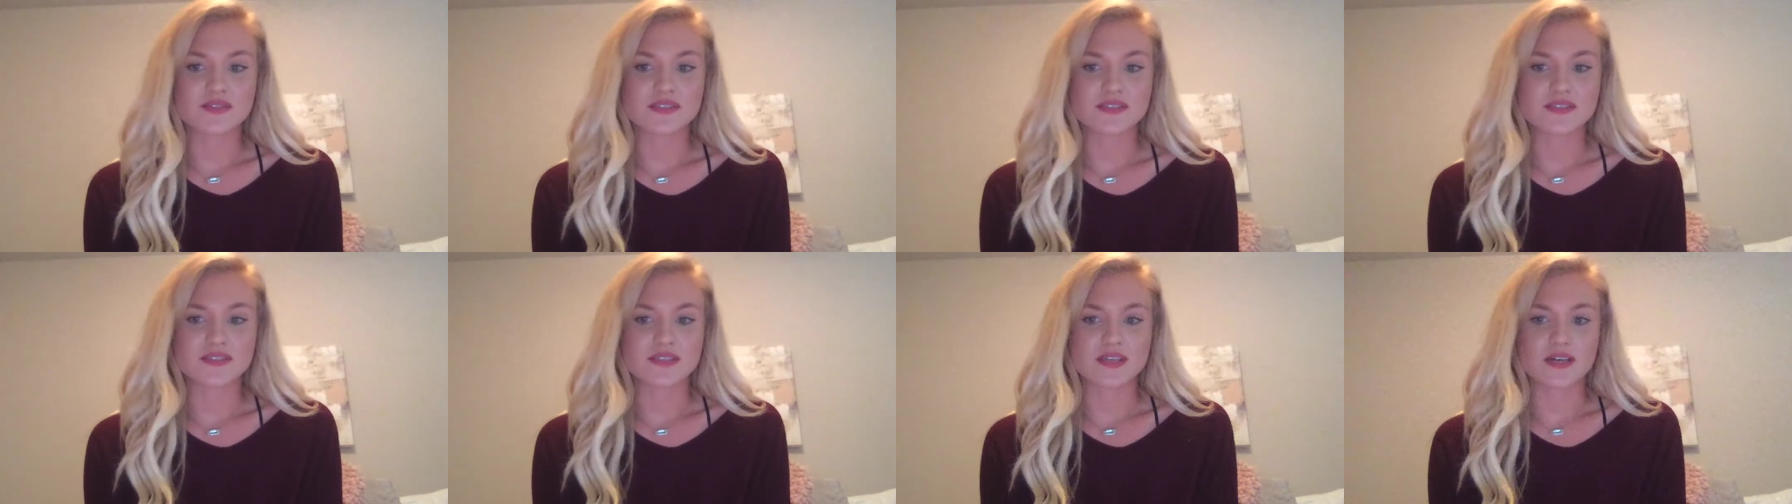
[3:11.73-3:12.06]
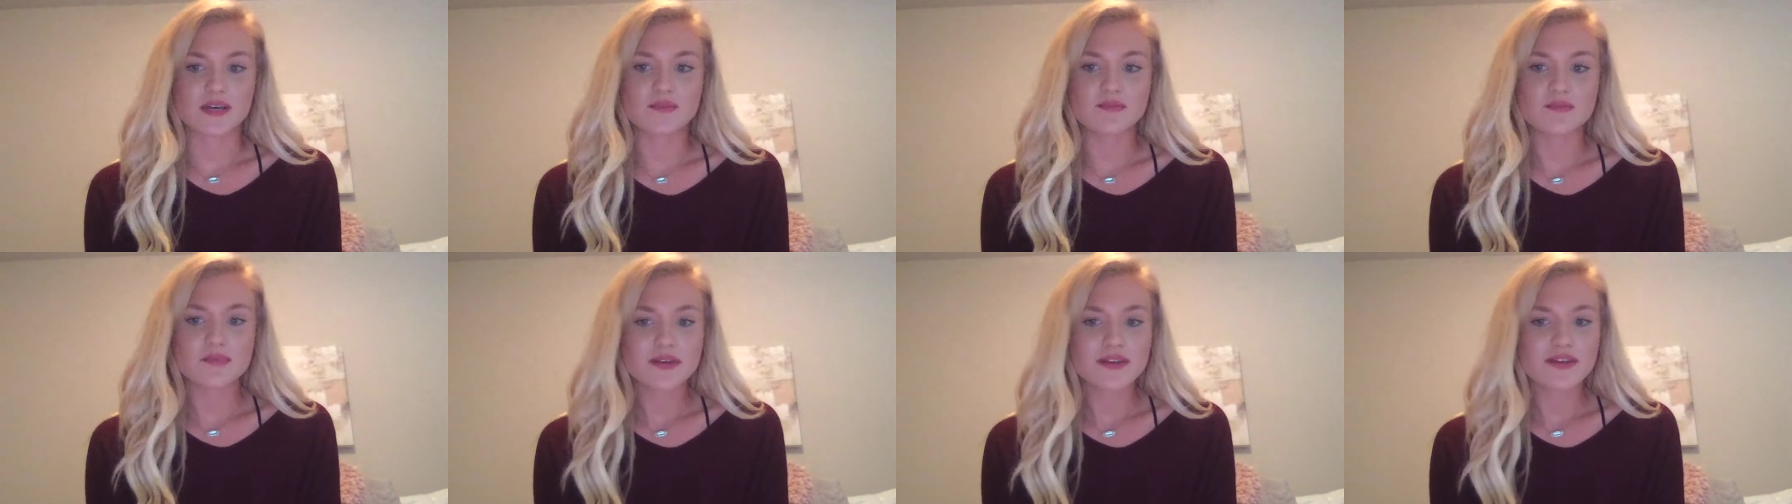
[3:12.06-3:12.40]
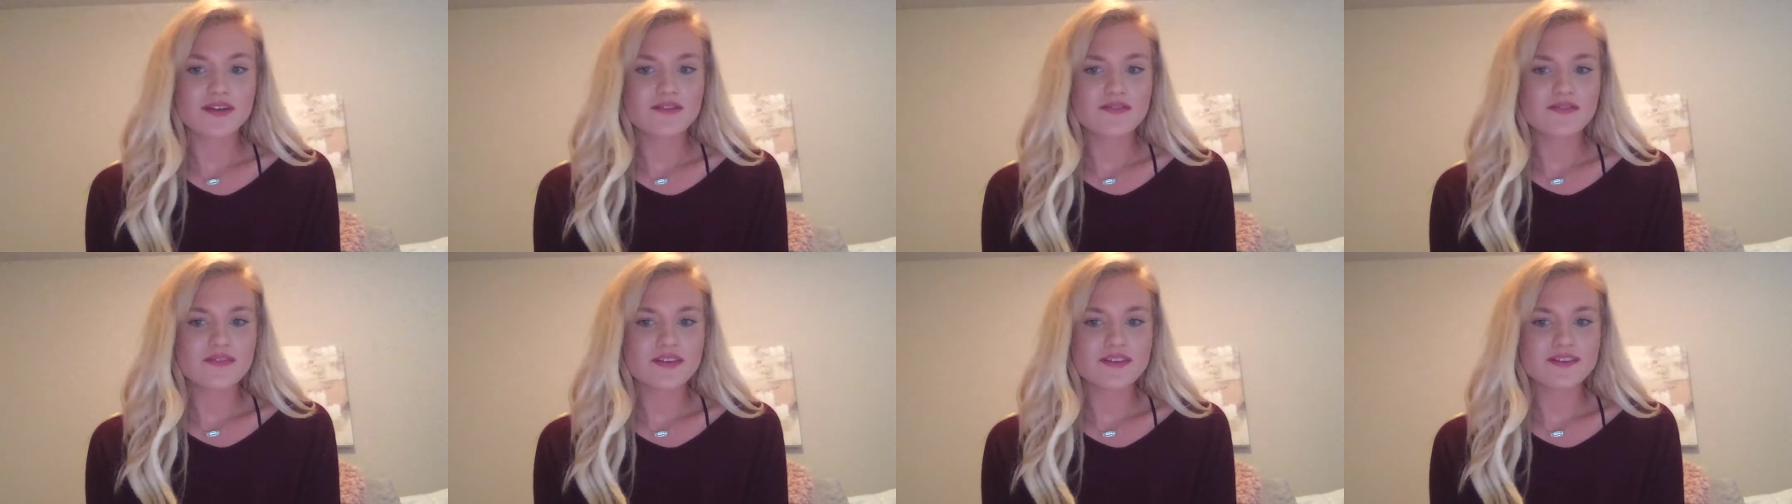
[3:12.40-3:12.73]
some
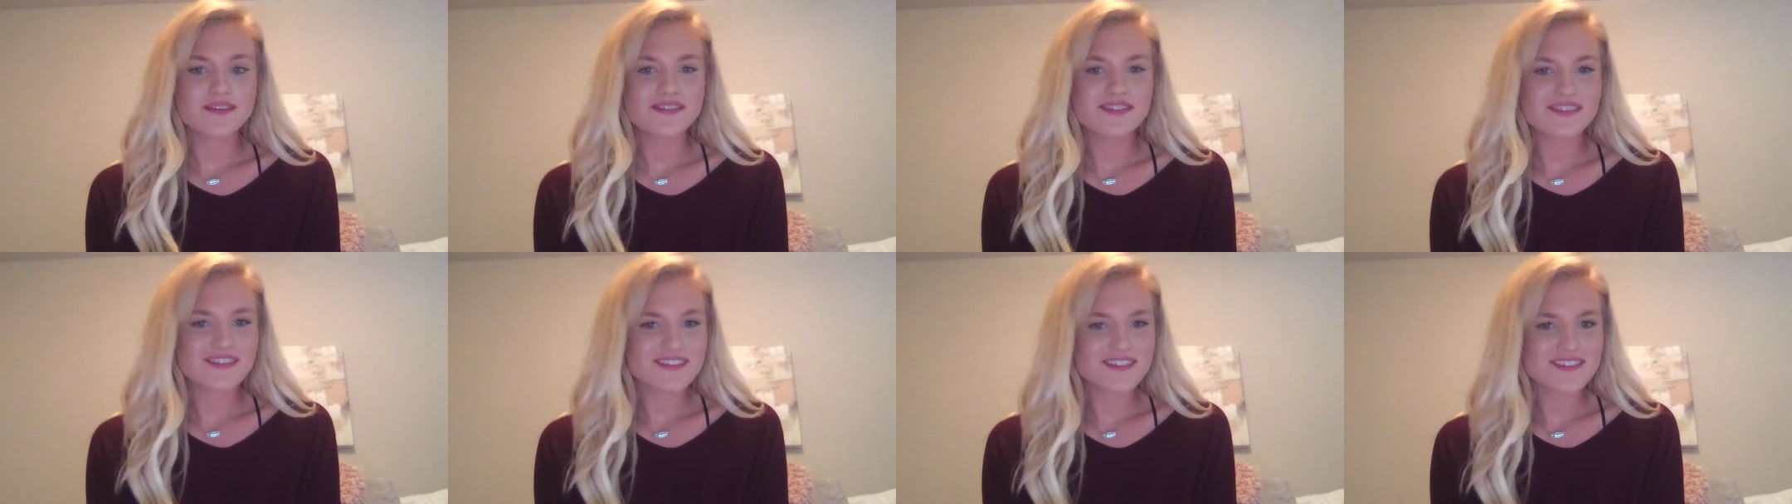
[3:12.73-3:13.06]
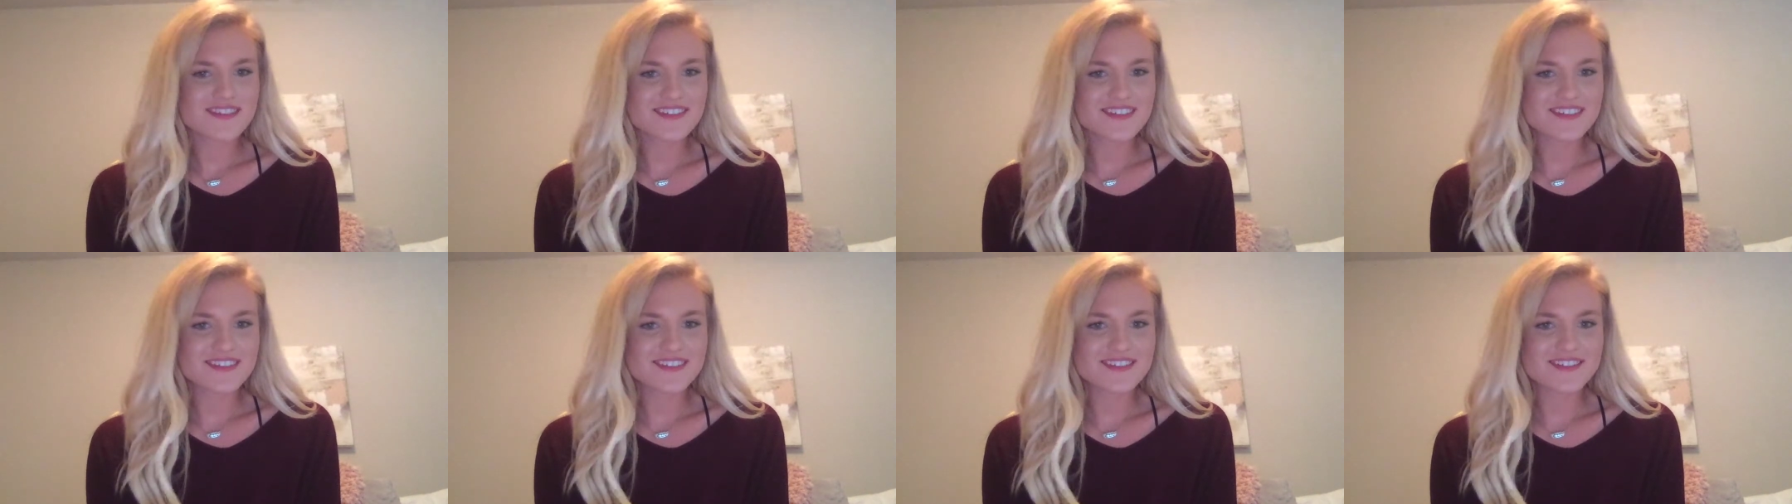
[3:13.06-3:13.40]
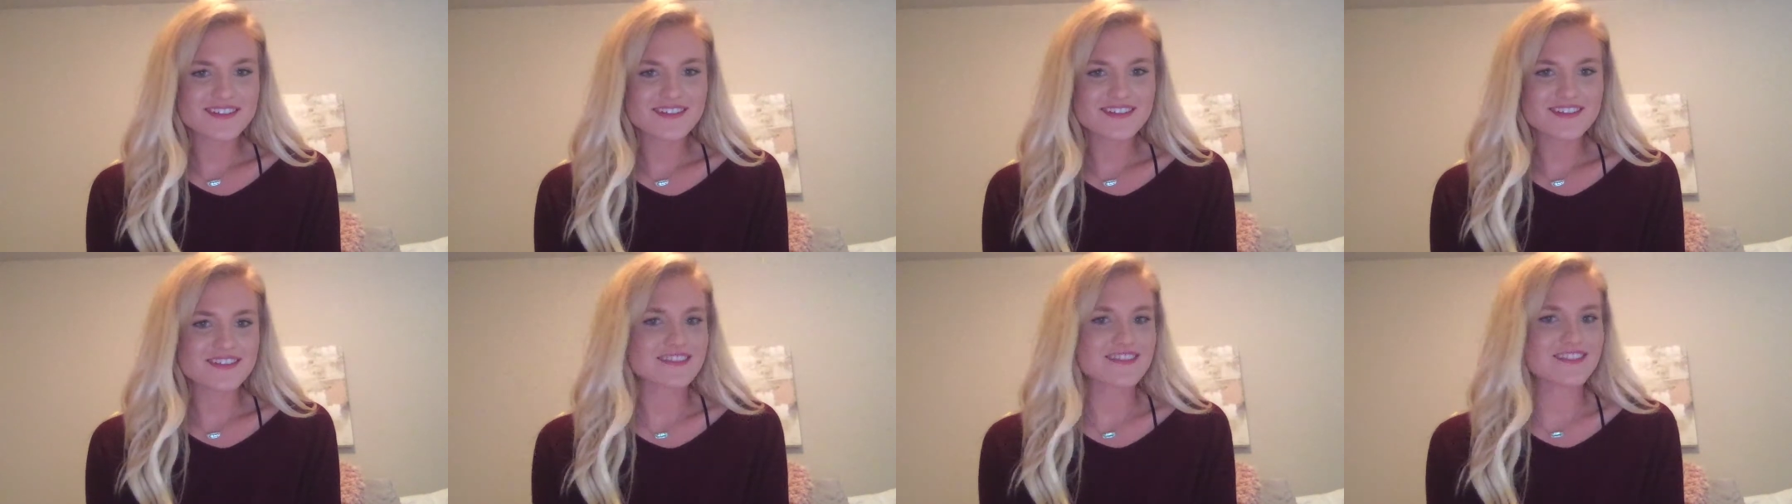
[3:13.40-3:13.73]
benefits to the
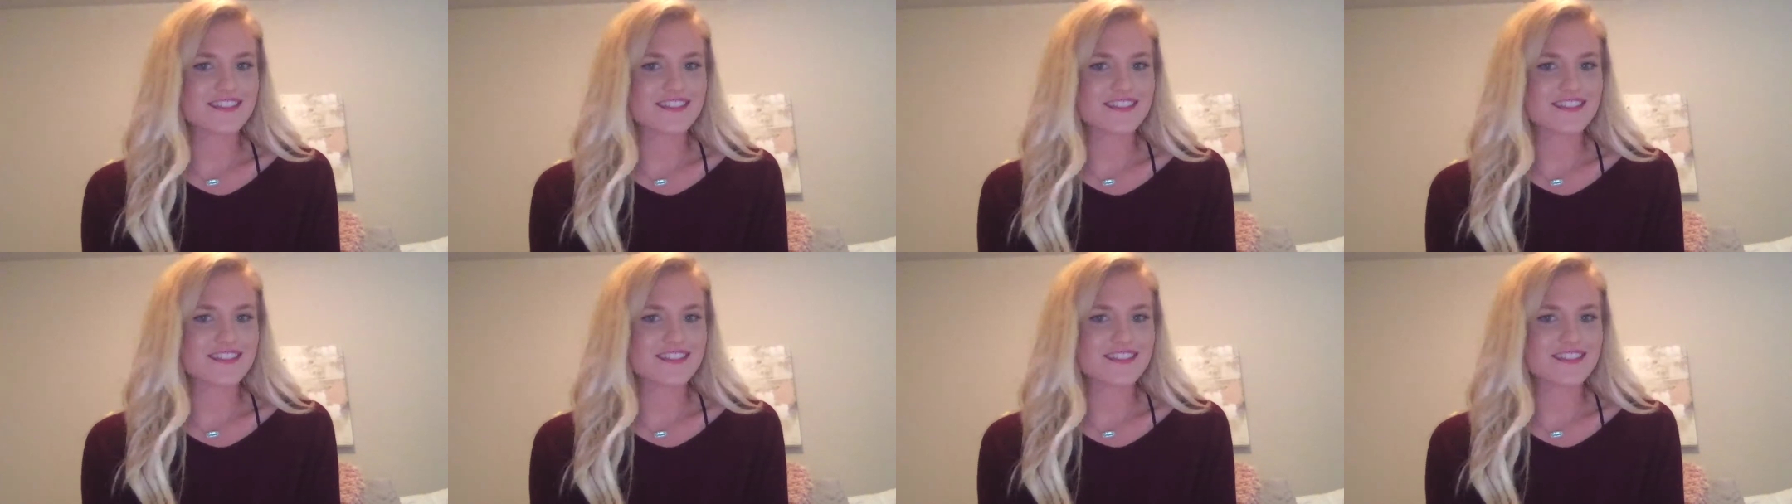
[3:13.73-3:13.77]
clickers,